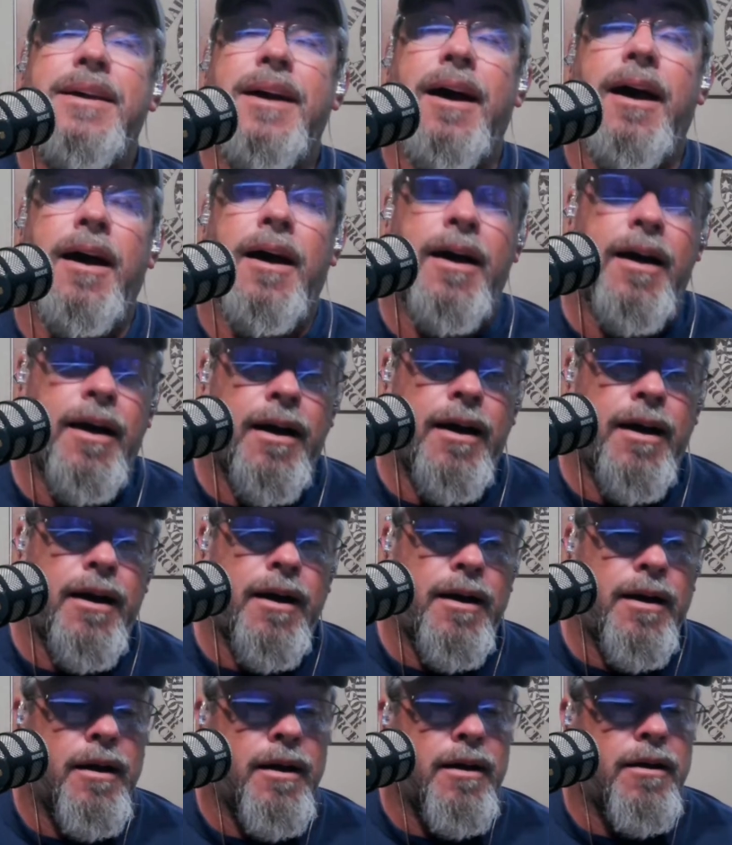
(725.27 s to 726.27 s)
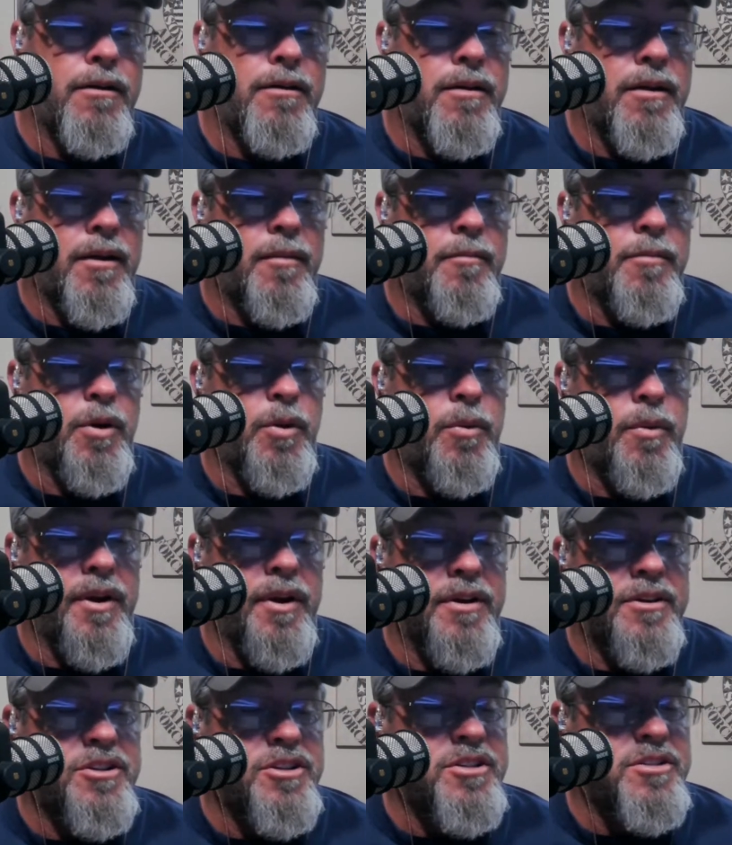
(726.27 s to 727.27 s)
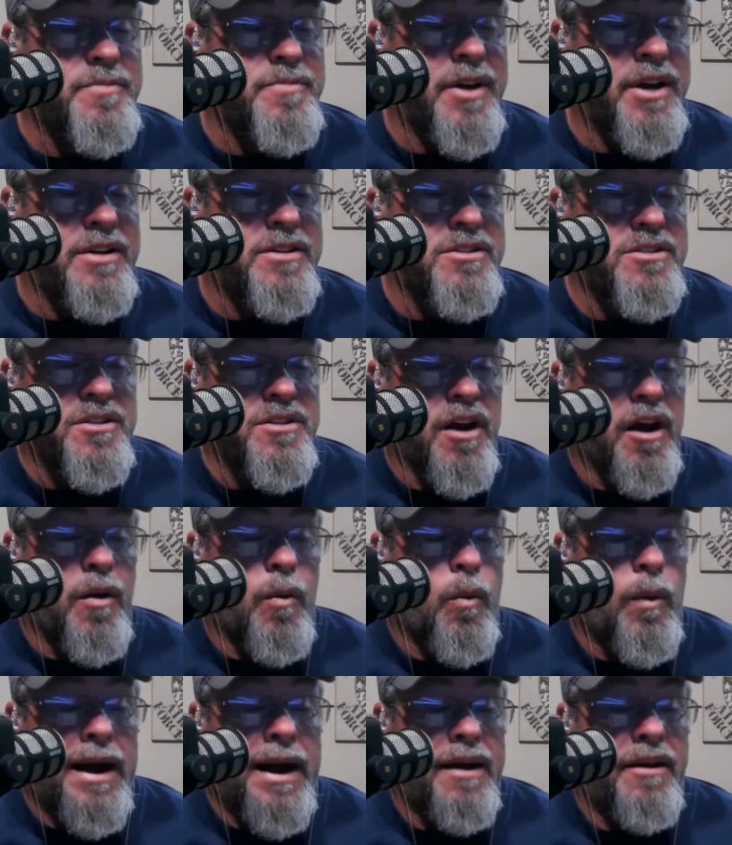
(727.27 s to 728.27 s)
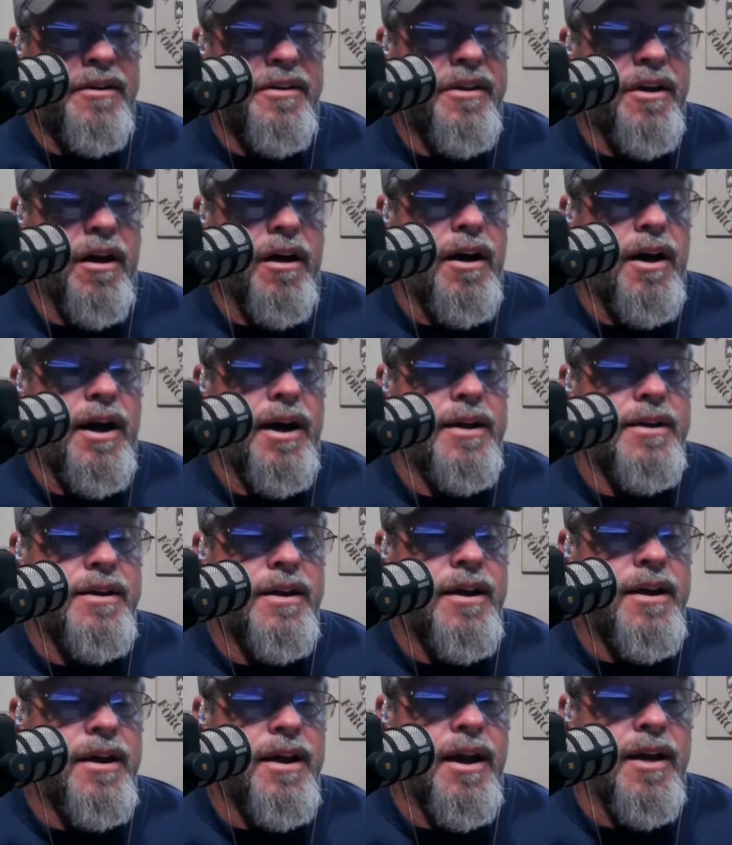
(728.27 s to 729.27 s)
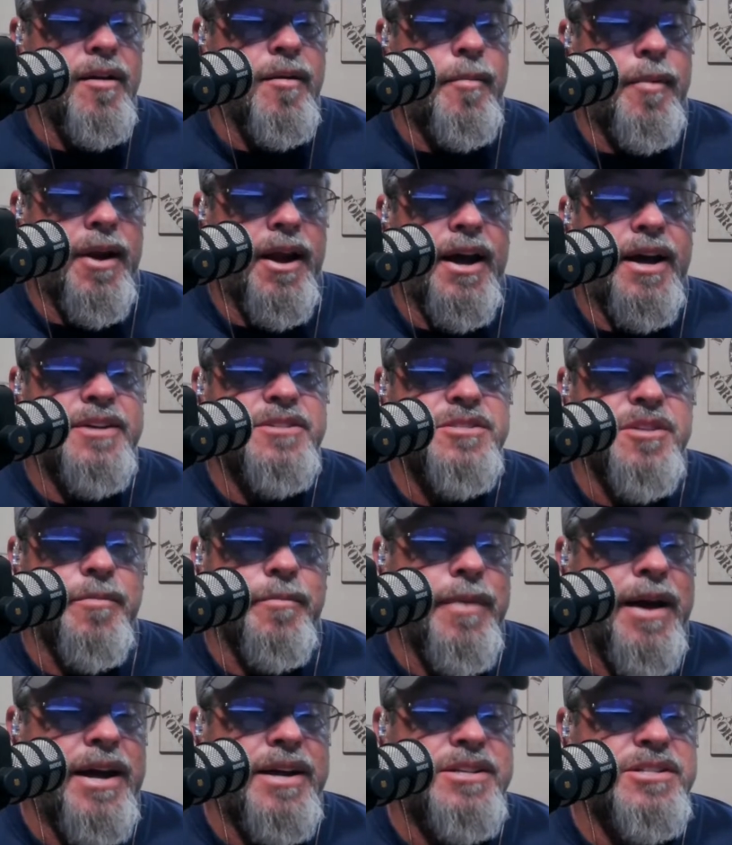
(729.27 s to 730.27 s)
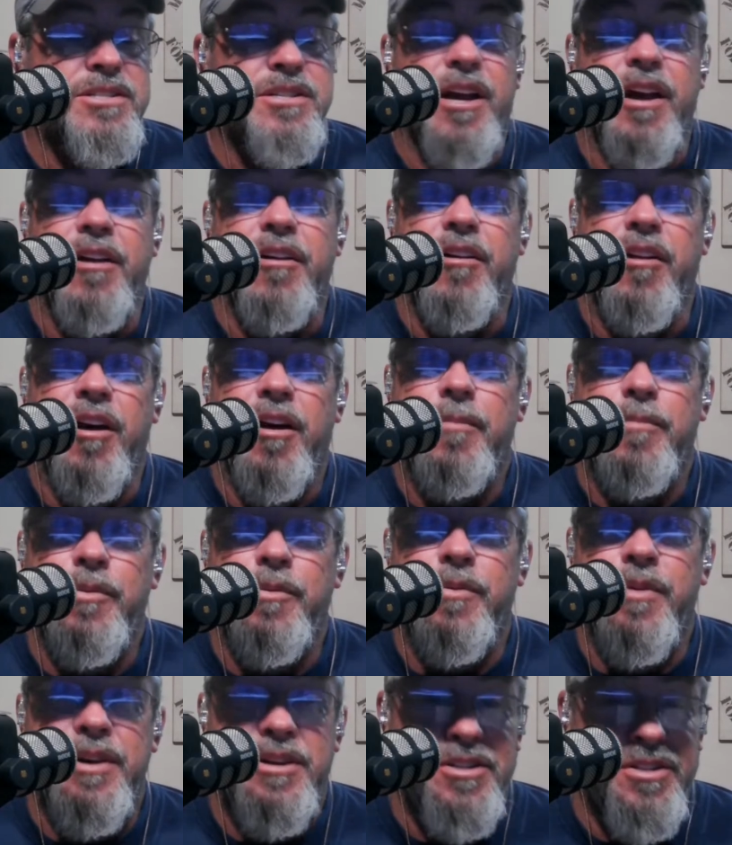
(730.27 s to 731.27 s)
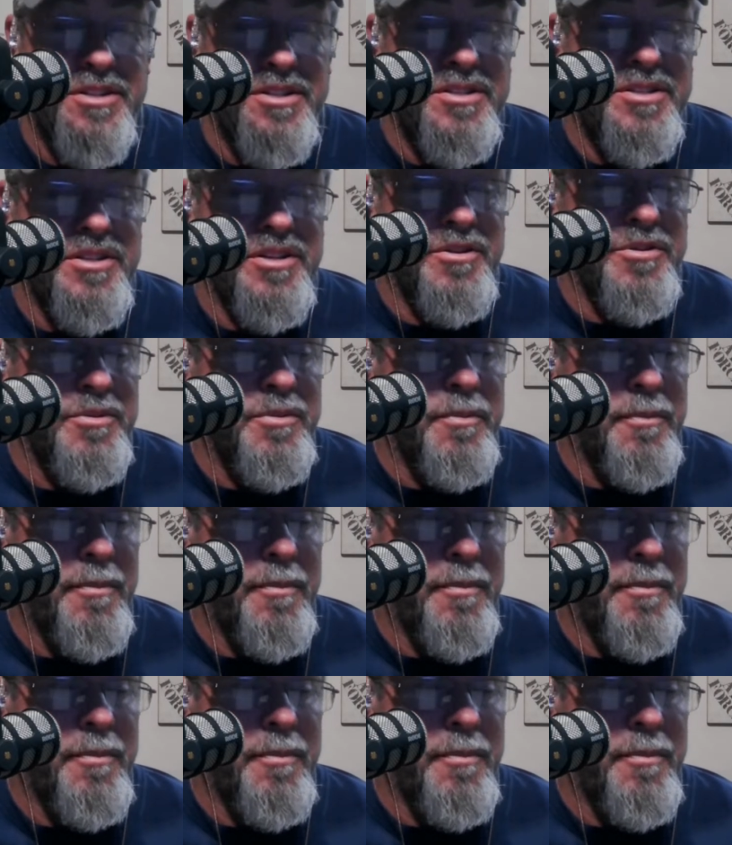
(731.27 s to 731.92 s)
But what it just means it's not wild caught. It applies to mass scale operations too.